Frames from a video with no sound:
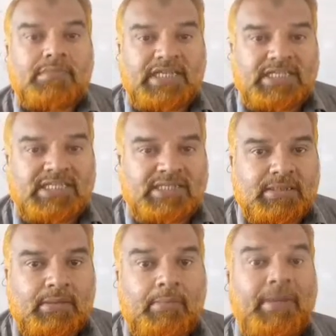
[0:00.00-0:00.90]

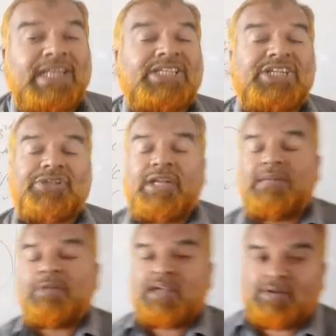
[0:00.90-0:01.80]
Yes, bisexual
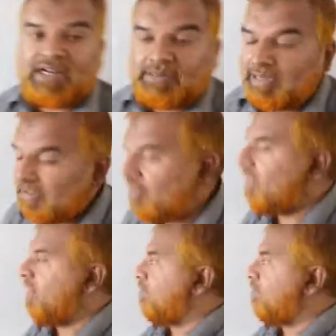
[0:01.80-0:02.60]
animal. What animal?